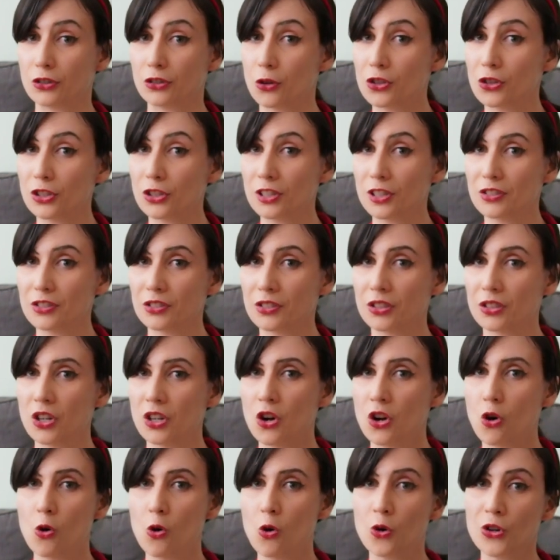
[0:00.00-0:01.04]
socialist
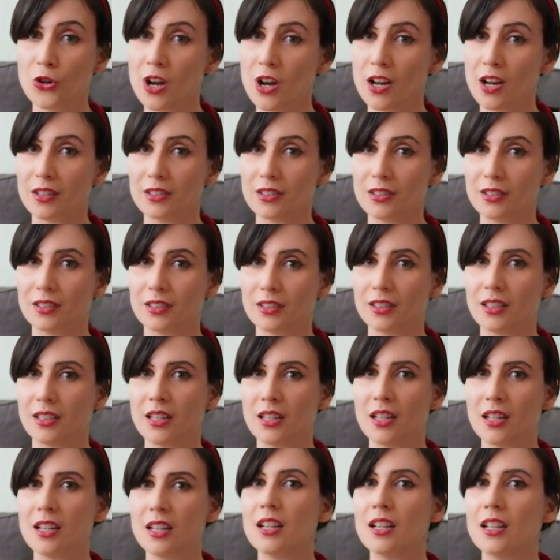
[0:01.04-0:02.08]
or not?
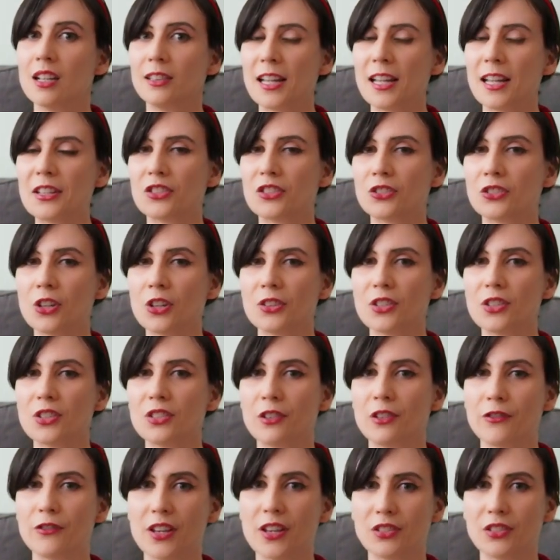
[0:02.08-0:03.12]
Let's start
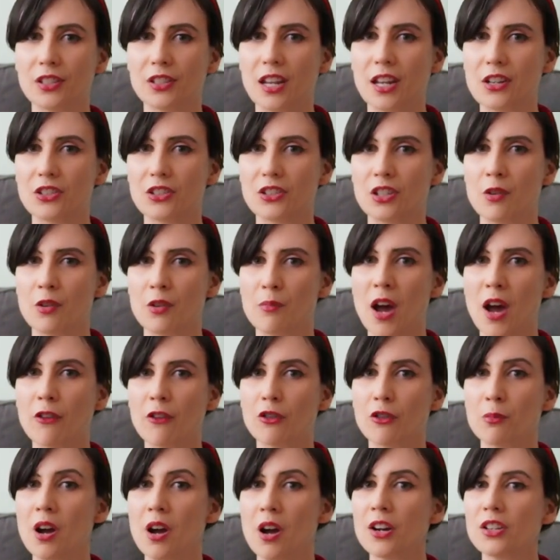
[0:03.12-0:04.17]
this investigation by
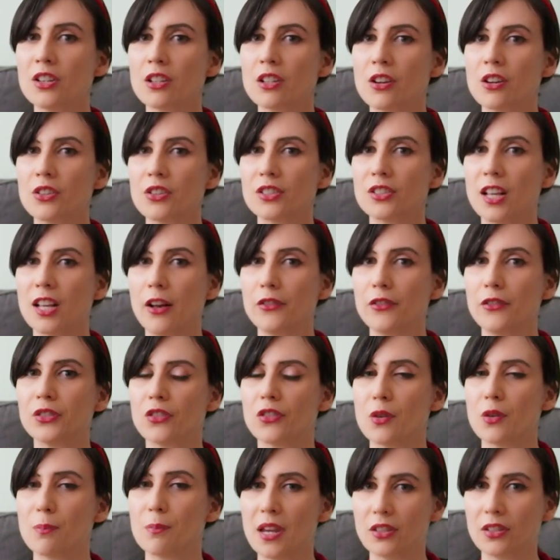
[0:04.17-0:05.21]
reminding ourselves
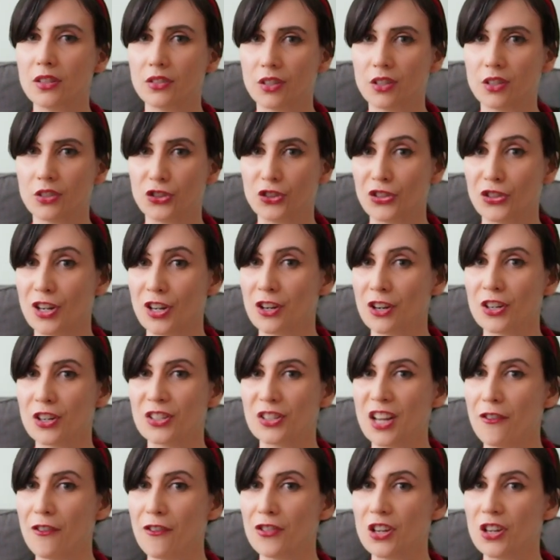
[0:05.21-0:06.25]
of the basic
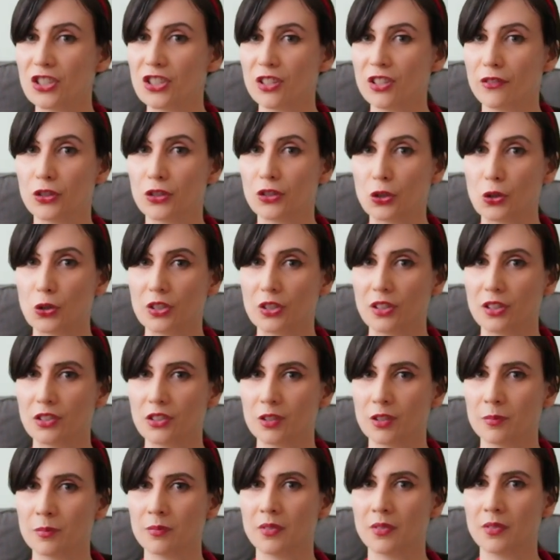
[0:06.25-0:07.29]
generic definition of
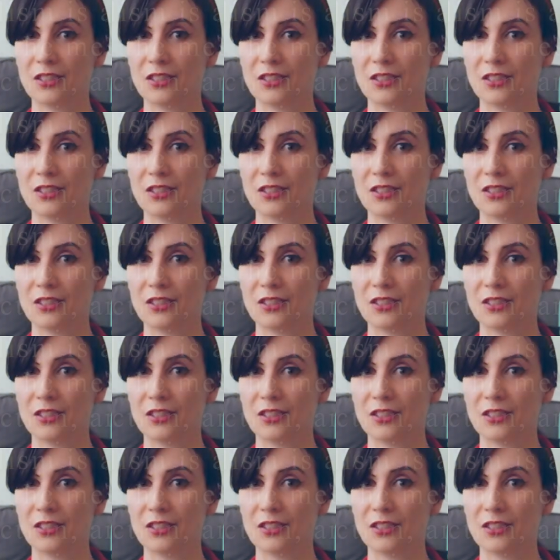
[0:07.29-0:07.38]
socialism.